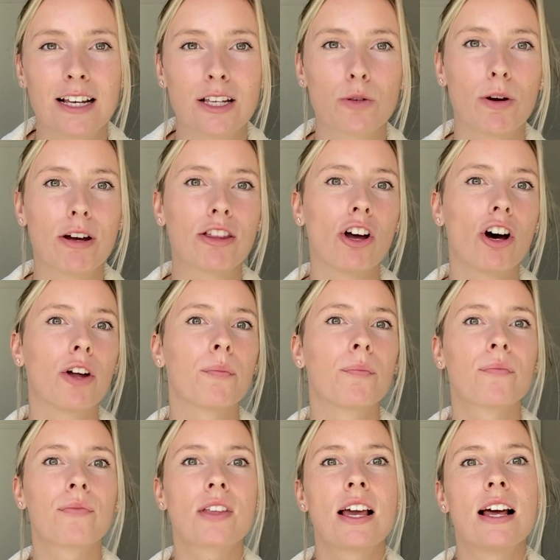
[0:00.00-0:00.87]
So I
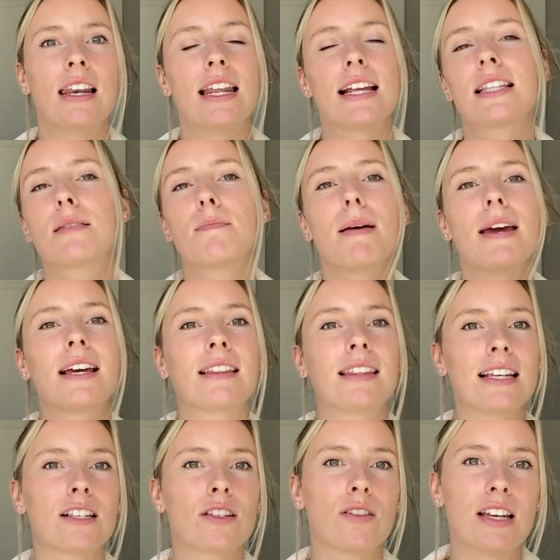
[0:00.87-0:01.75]
thought, let's make
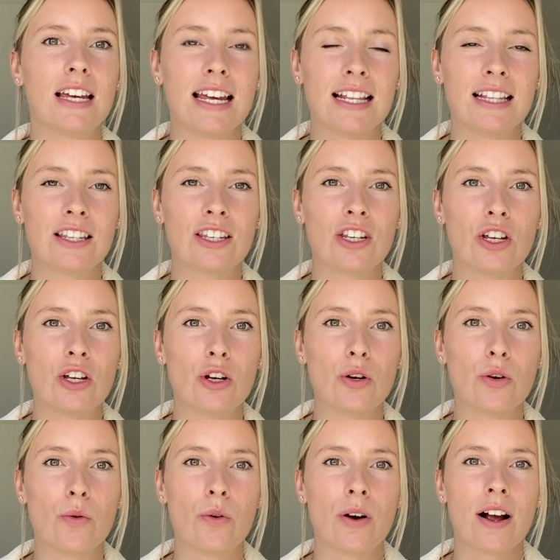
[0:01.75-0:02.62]
this
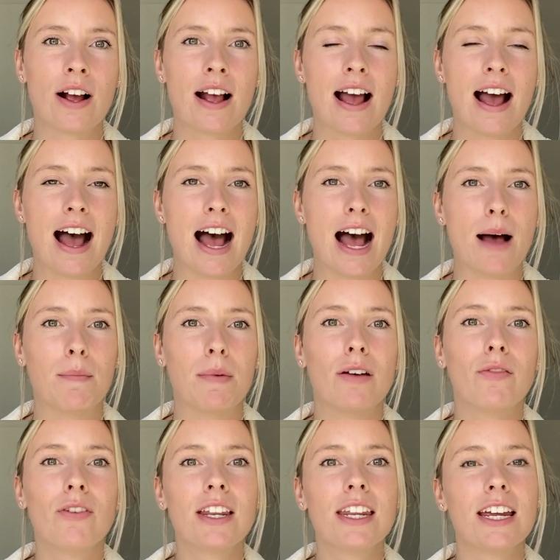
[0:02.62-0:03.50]
into
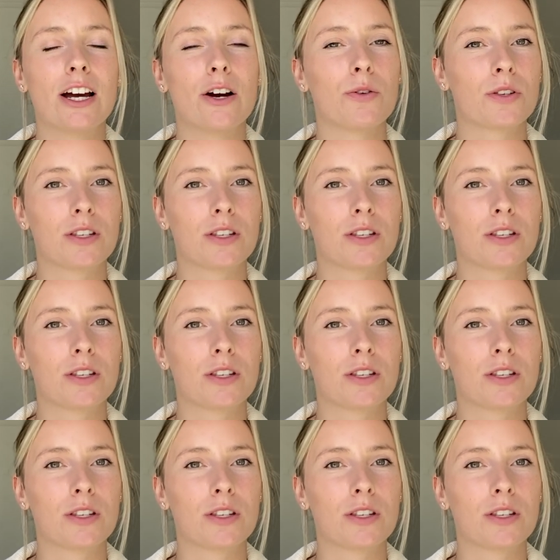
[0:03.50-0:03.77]
a video.